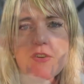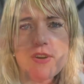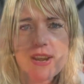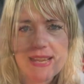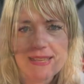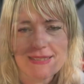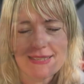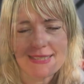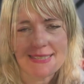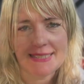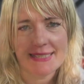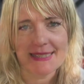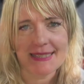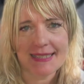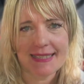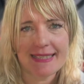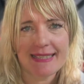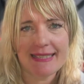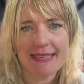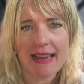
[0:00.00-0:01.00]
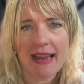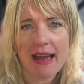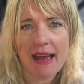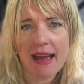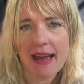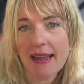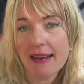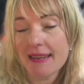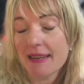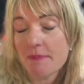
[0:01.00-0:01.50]
For instance,
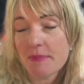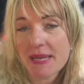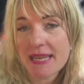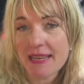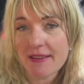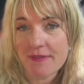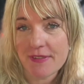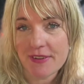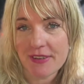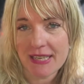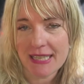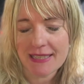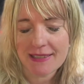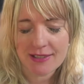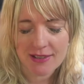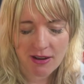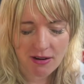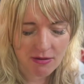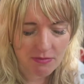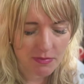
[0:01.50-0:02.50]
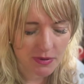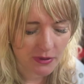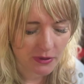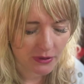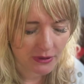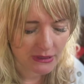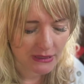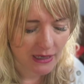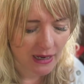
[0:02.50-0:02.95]
let me give you an example.